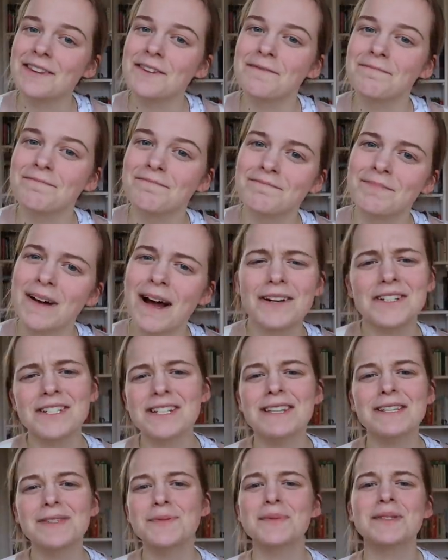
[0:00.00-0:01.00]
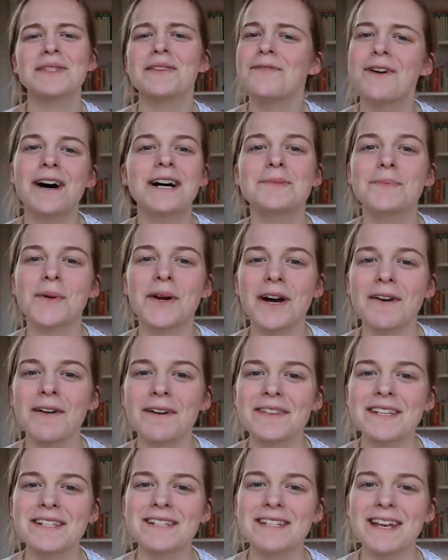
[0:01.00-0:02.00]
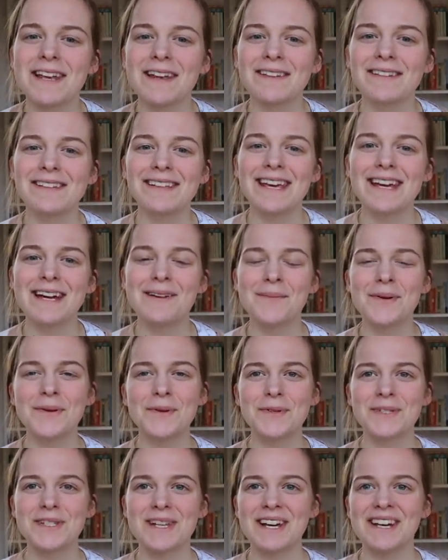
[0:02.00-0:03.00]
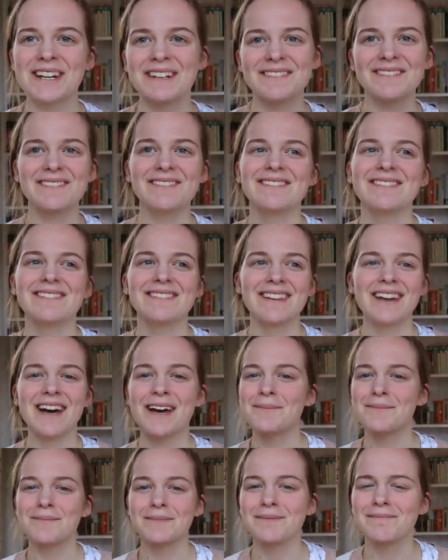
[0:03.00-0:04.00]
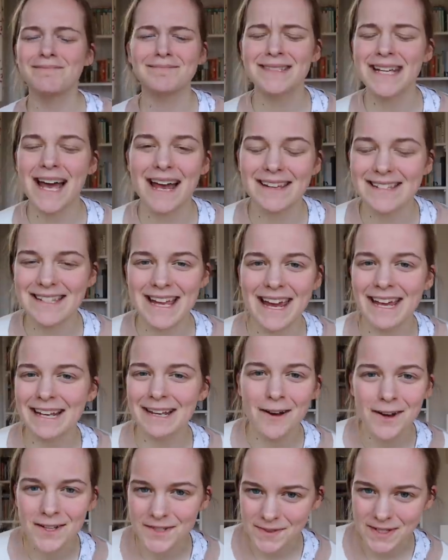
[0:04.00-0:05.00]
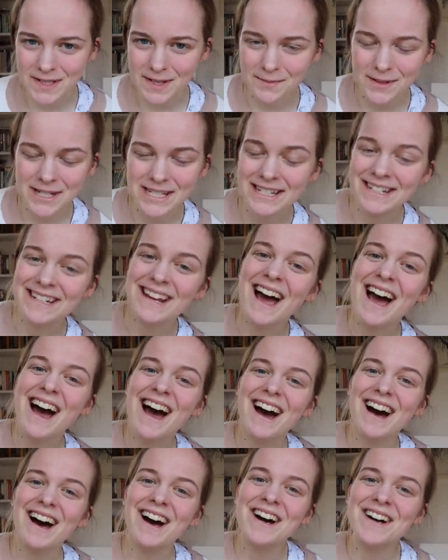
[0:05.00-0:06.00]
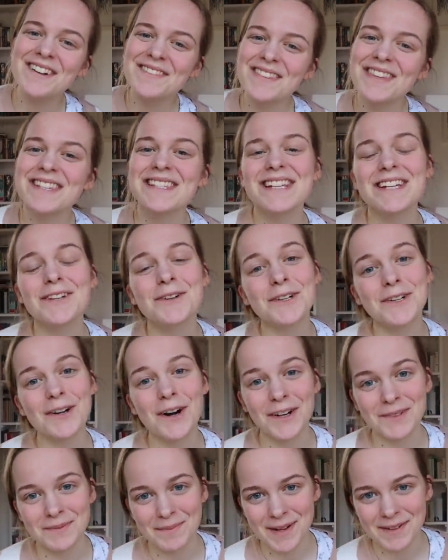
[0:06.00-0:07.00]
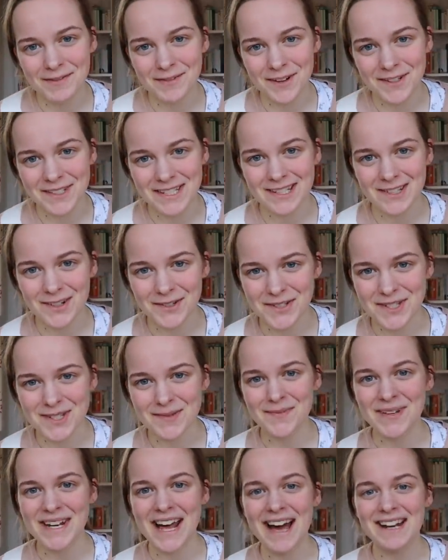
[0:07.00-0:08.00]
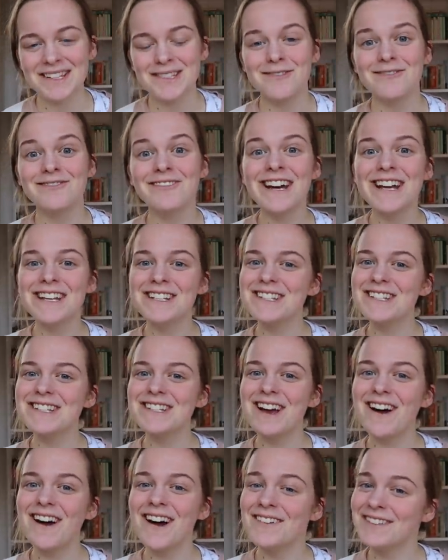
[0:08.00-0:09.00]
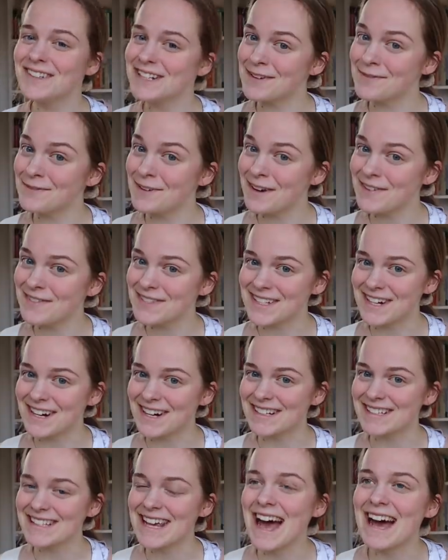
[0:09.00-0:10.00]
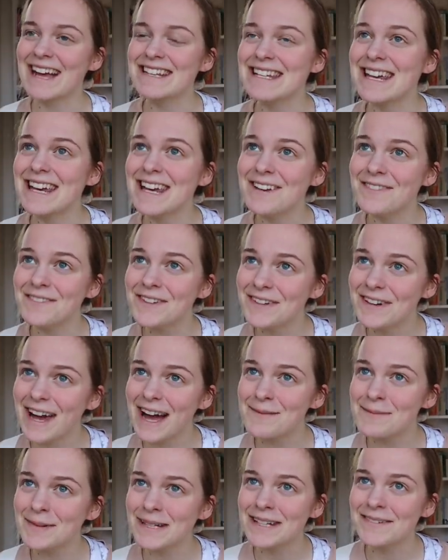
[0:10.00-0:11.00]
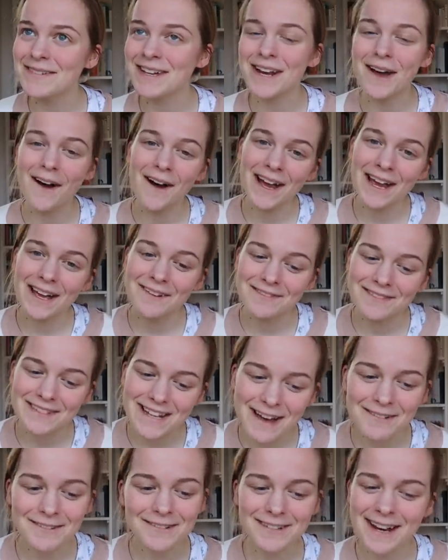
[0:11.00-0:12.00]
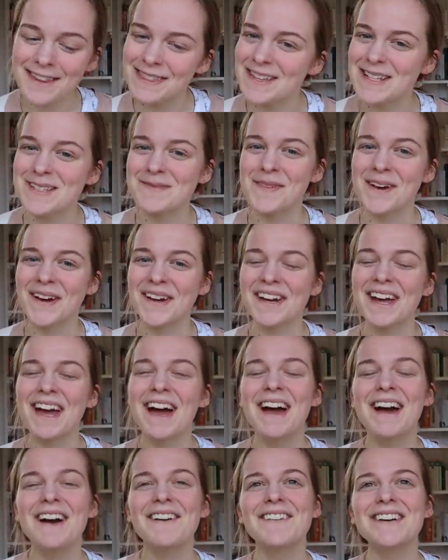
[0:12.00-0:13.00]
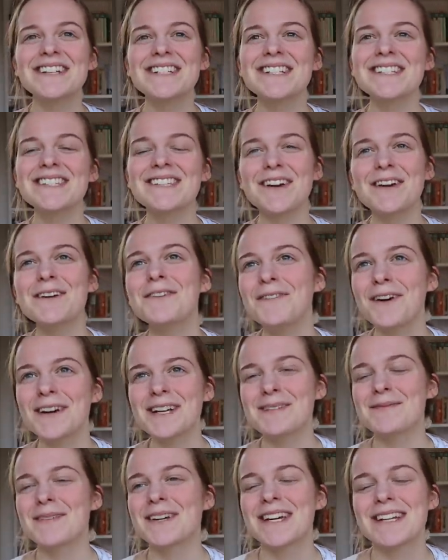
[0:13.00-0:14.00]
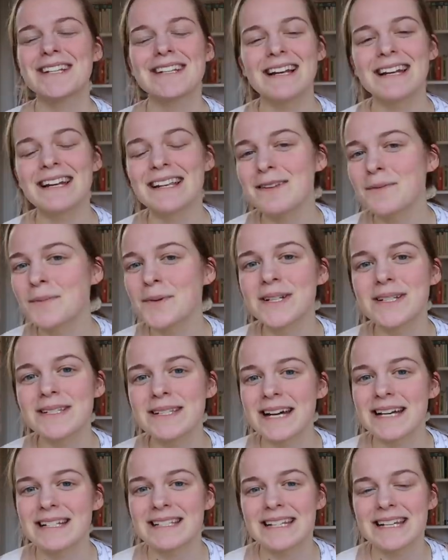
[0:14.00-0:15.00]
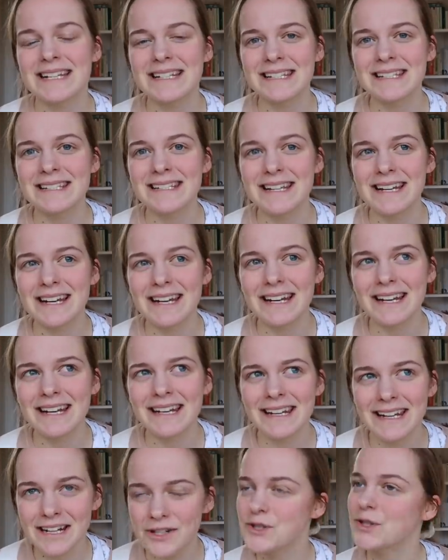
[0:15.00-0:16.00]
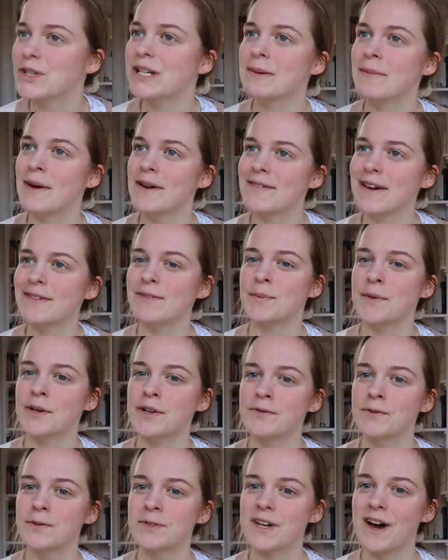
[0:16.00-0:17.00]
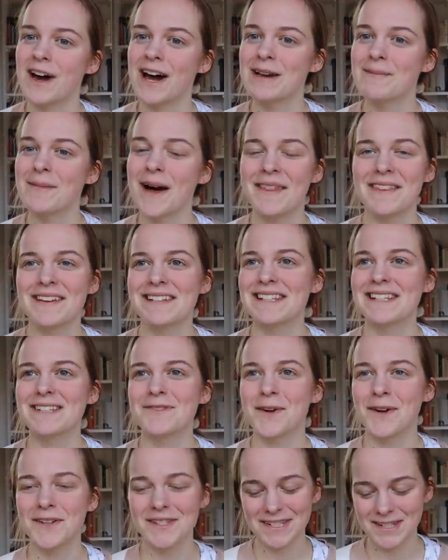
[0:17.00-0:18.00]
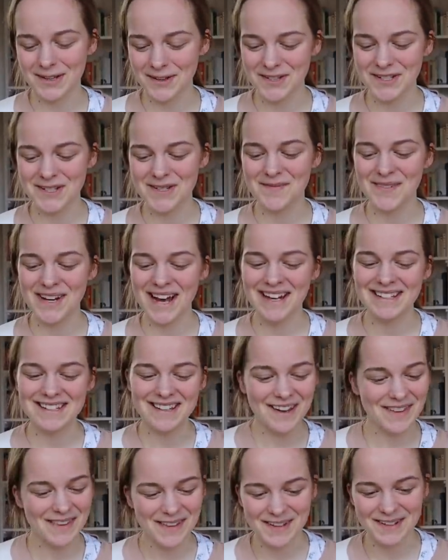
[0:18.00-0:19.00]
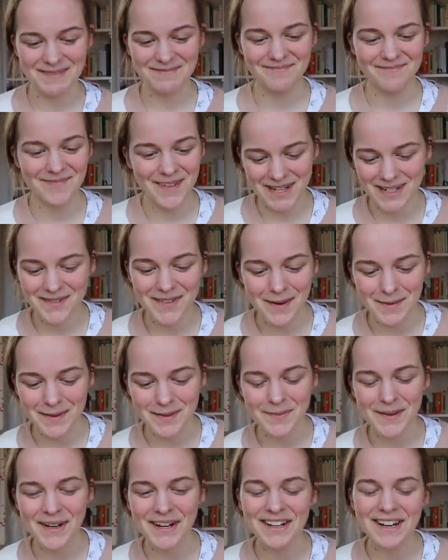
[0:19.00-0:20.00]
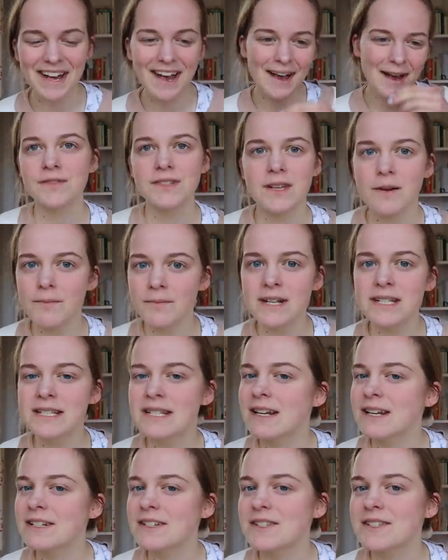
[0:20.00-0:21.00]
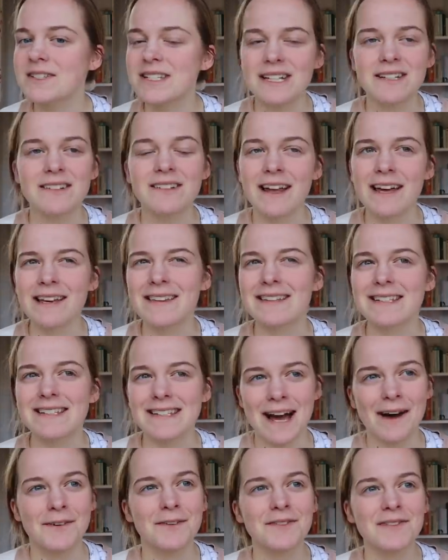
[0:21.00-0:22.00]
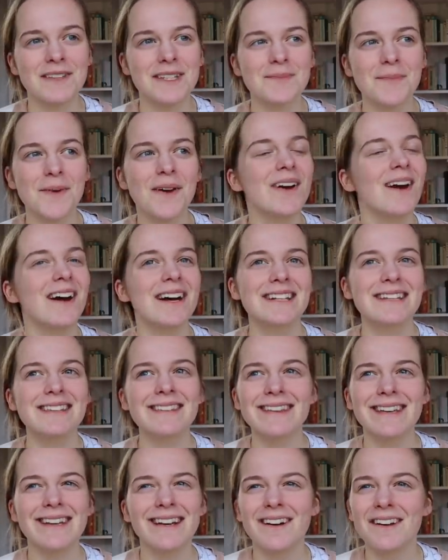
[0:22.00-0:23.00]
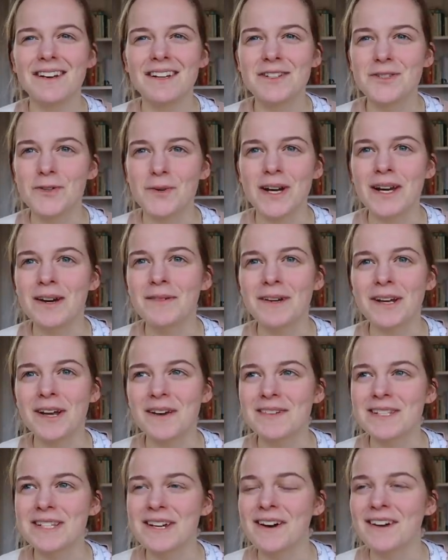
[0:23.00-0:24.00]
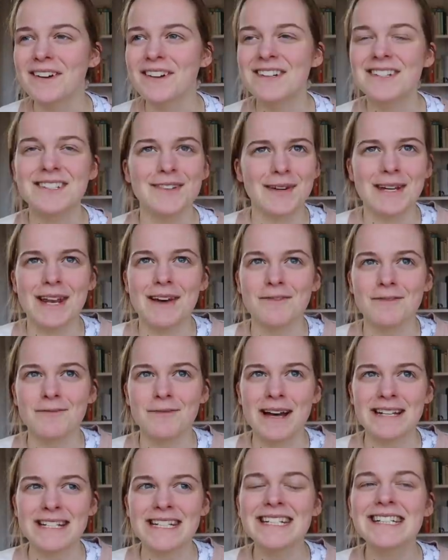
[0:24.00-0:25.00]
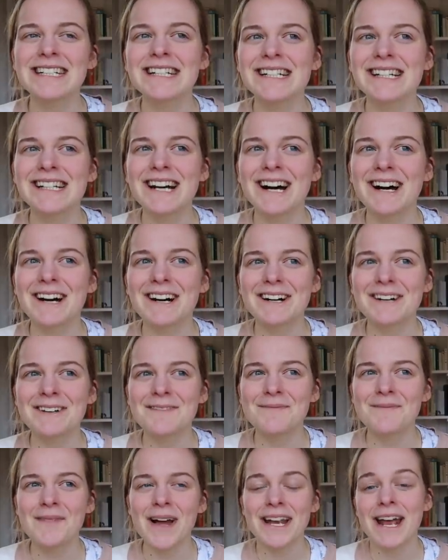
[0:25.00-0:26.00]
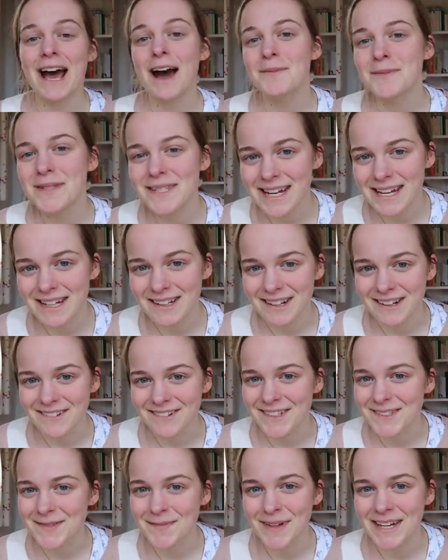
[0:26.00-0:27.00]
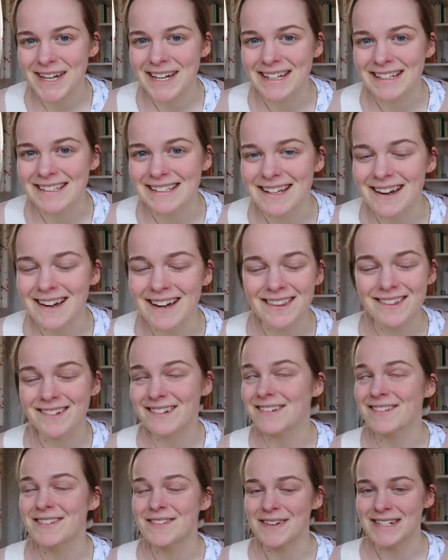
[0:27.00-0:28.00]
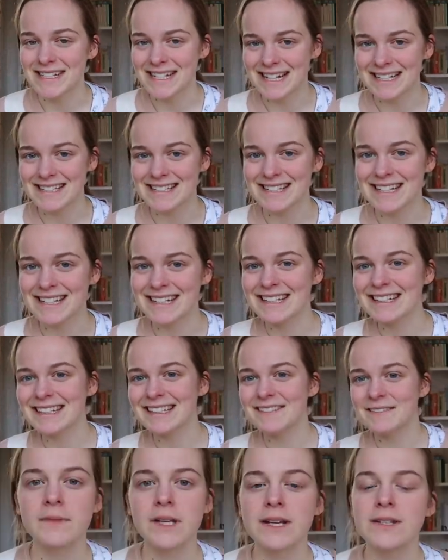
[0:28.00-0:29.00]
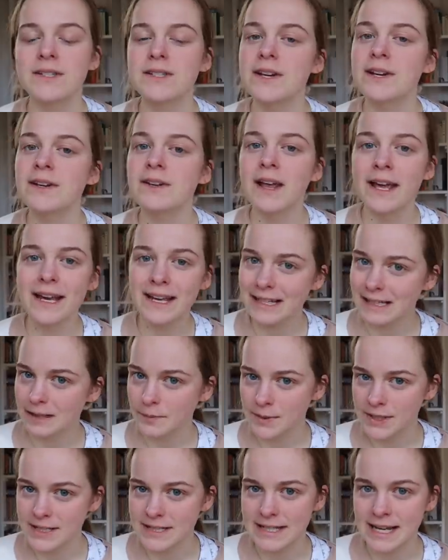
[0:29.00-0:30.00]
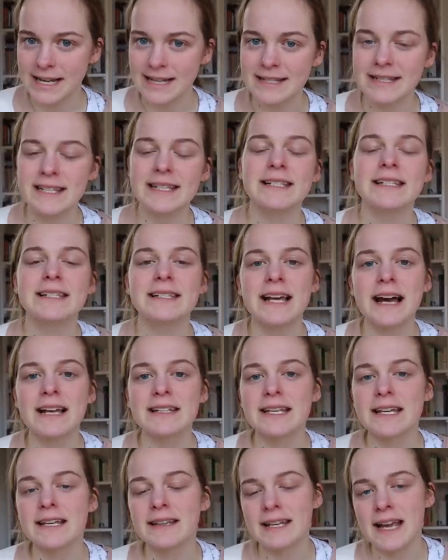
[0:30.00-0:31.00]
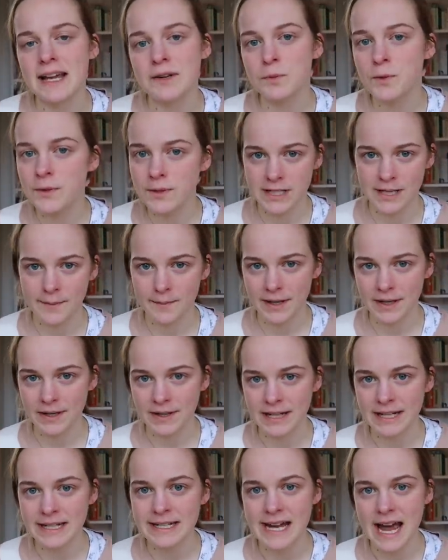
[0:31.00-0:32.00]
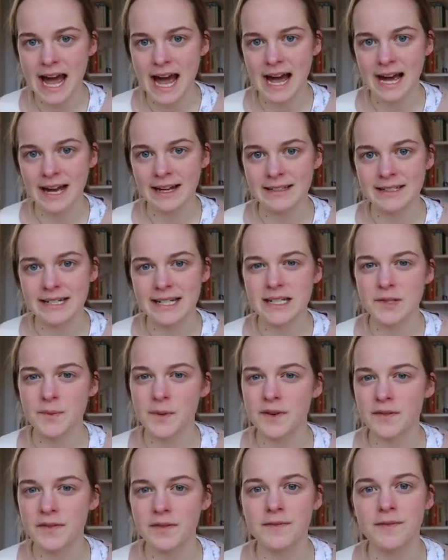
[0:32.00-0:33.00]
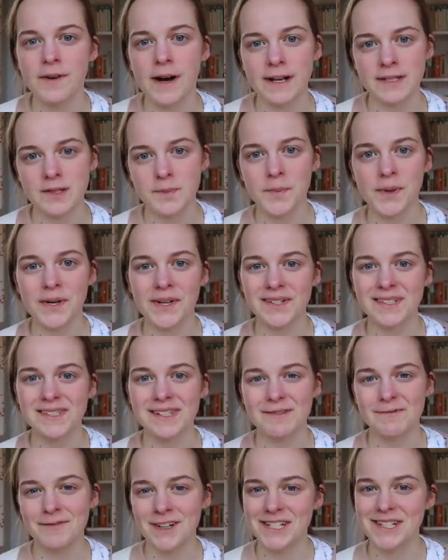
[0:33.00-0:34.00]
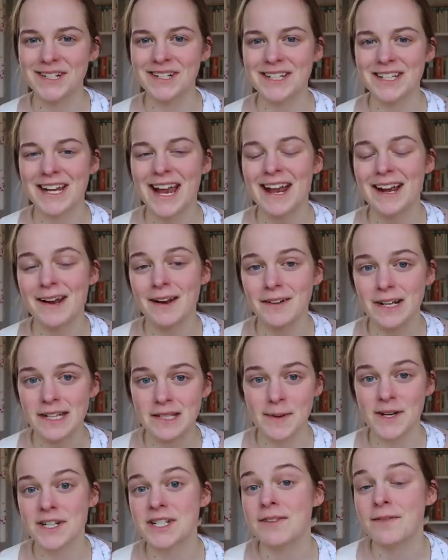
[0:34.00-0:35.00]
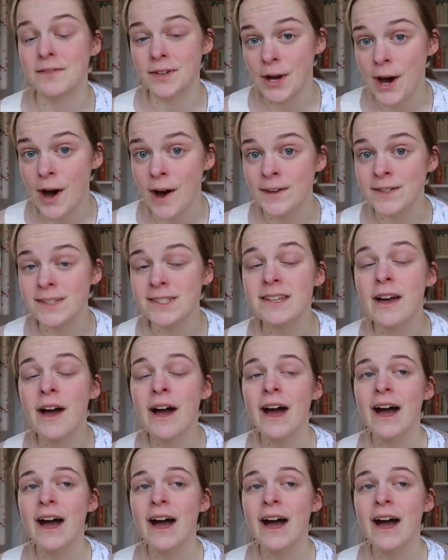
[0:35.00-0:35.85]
this was the first book I read this year, but also I'm saying it last for some reason. The Secret Garden by Frances Hodgson Burnett, which I would give 5 stars. And if you can believe it, I have never read this book, which is so funny because A Little Princess is literally my favourite book of all time, and this is Frances Hodgson Burnett's other most famous book. For some reason, I just didn't like the sound of this book. I didn't think I'd enjoy it when I was younger, and so I never read it. And how mistaken I was, because I thought it was fantastic. So, like Little Princess, this is set in the Edwardian period, and it's one of the first books written especially for girls.